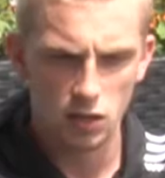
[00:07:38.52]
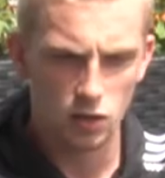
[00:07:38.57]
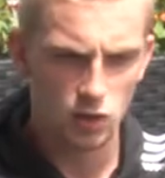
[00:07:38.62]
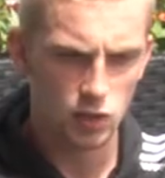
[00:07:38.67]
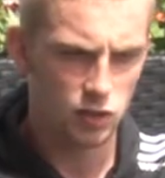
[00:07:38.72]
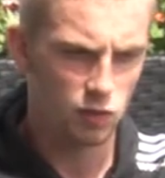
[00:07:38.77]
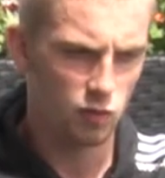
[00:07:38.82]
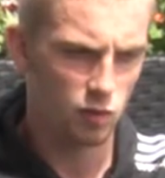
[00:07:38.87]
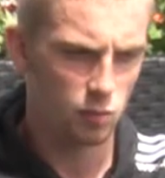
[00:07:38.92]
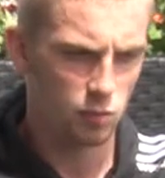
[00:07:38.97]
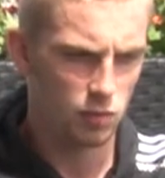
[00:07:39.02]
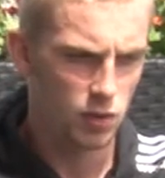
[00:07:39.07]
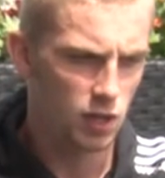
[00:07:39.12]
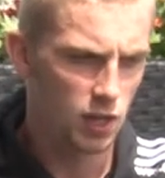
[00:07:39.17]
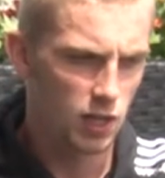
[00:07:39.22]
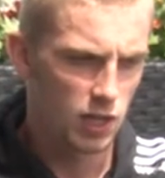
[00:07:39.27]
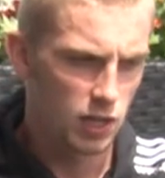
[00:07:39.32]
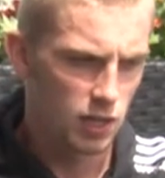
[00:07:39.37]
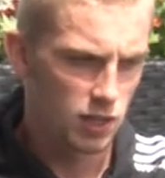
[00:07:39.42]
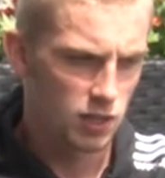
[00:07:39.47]
it goes from
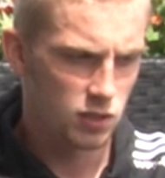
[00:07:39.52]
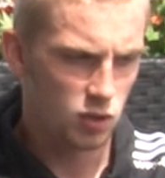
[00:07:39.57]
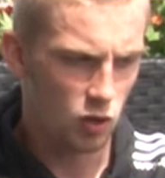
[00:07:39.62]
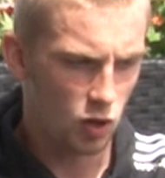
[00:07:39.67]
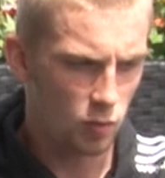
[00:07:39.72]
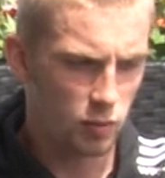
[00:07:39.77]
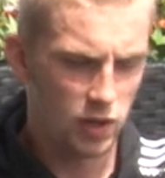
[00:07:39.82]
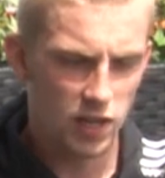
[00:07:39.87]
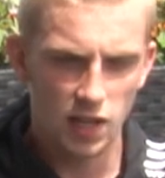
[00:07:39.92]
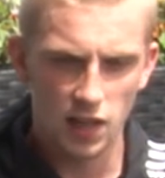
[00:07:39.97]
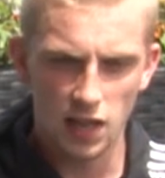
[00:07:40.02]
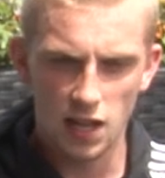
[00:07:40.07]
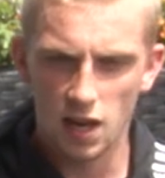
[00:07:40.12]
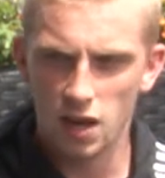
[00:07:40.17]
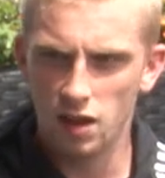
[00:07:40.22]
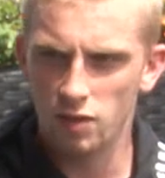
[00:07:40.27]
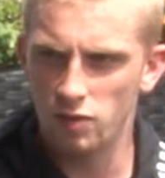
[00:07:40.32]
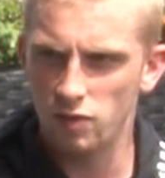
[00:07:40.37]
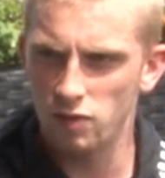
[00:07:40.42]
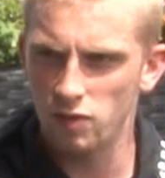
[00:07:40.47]
sort of being a
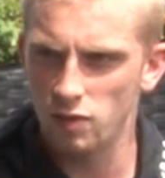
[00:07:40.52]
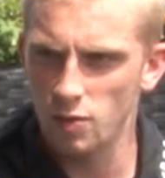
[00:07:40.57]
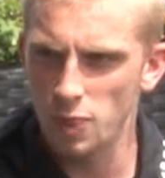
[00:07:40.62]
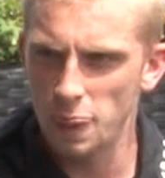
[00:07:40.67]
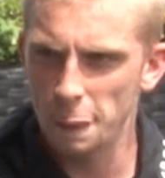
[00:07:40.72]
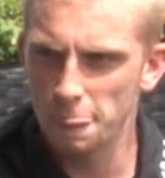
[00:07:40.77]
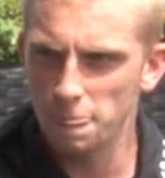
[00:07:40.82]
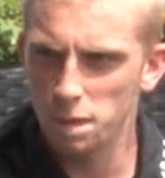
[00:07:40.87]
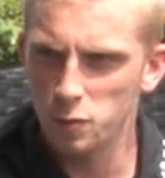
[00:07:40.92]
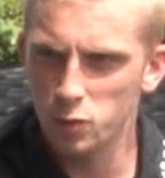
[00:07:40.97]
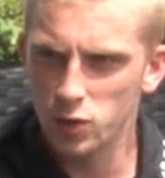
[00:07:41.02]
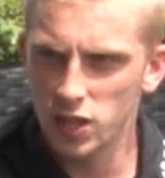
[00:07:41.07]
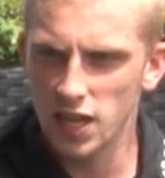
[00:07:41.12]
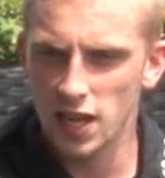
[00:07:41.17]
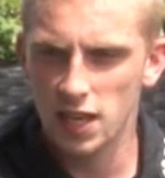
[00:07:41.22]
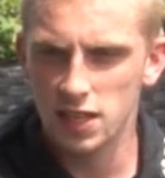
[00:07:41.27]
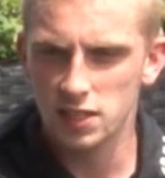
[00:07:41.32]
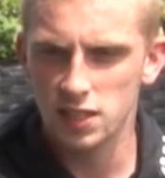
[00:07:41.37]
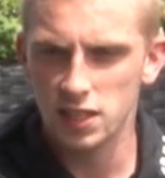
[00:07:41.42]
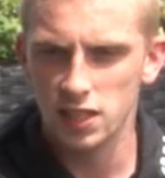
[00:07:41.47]
laugh with the
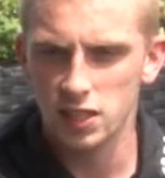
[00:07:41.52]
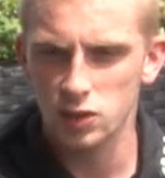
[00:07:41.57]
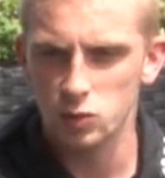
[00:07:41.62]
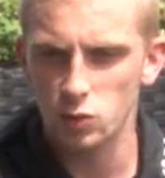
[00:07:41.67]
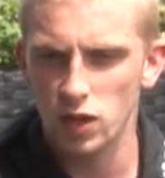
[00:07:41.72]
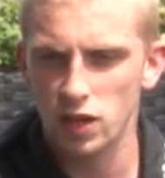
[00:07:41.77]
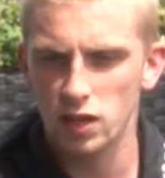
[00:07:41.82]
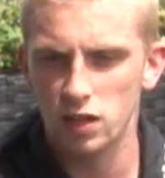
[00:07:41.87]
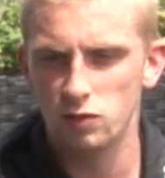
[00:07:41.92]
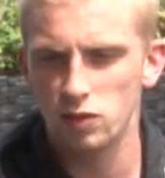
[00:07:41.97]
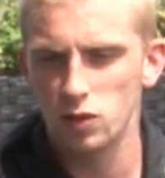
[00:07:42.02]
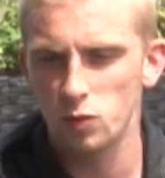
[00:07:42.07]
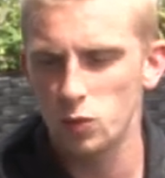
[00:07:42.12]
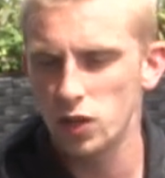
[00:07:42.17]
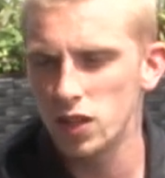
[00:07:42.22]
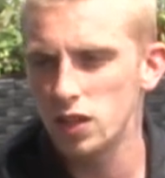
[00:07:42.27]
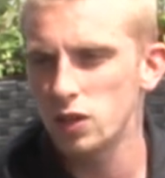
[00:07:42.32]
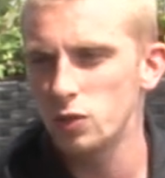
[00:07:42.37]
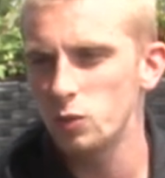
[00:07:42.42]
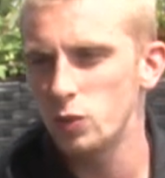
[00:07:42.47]
18s, where if you
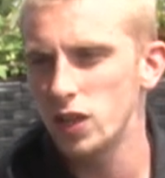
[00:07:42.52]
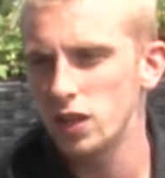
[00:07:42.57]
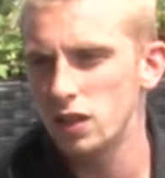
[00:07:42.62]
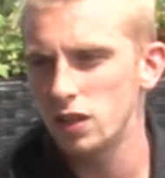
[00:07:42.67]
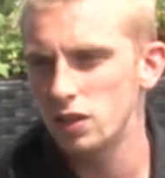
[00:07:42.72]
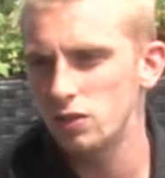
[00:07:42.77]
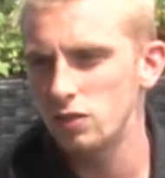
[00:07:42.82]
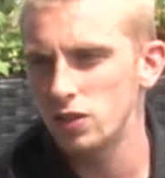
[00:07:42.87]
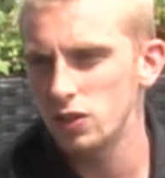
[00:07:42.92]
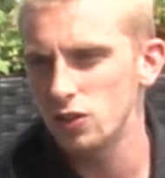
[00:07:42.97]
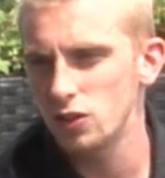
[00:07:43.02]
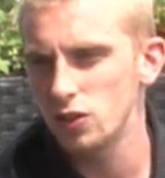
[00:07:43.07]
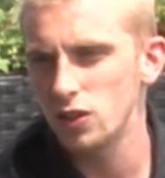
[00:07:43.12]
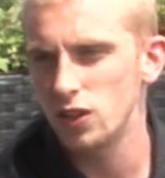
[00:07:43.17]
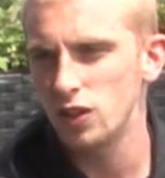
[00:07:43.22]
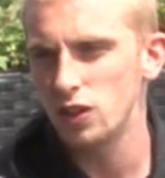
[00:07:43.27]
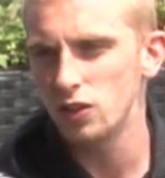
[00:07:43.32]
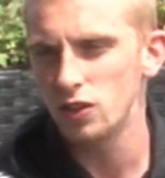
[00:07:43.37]
win, you win, if you don't, you